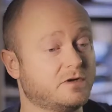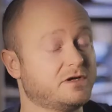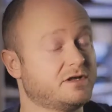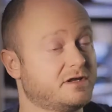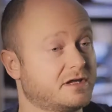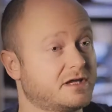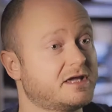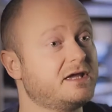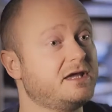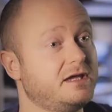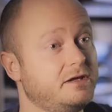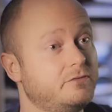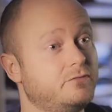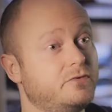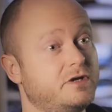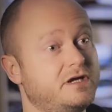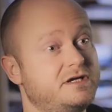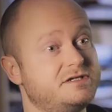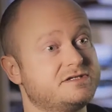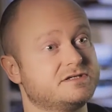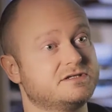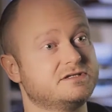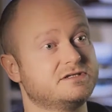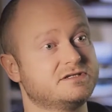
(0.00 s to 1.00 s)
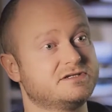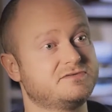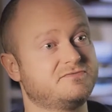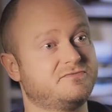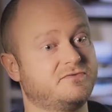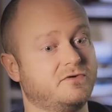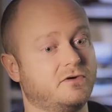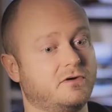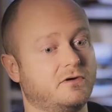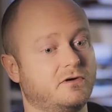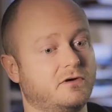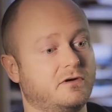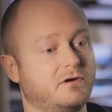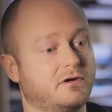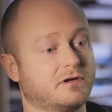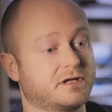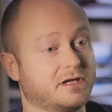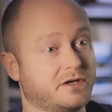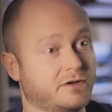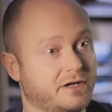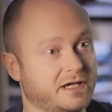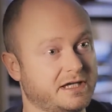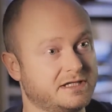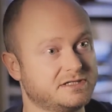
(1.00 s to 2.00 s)
of the key reasons for
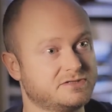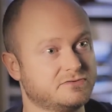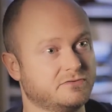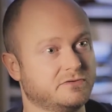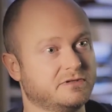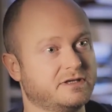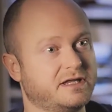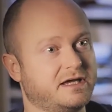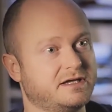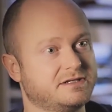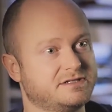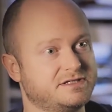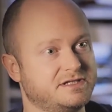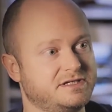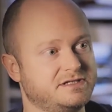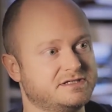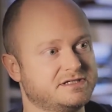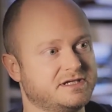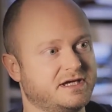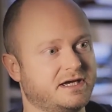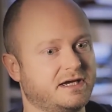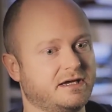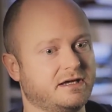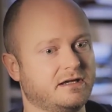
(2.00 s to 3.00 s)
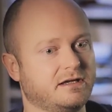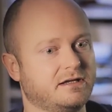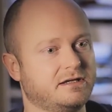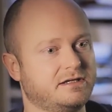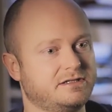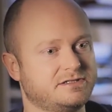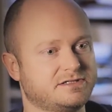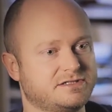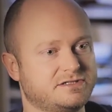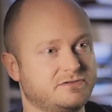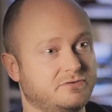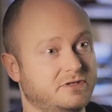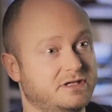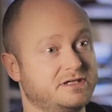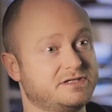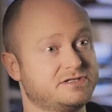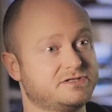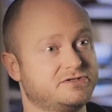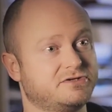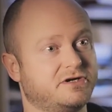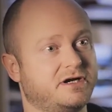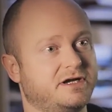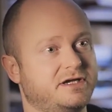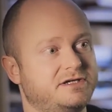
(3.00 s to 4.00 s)
going into all that detail is to
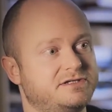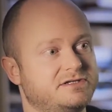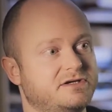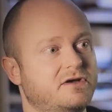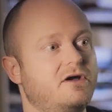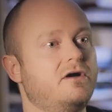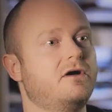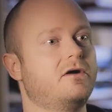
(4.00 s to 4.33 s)
illustrate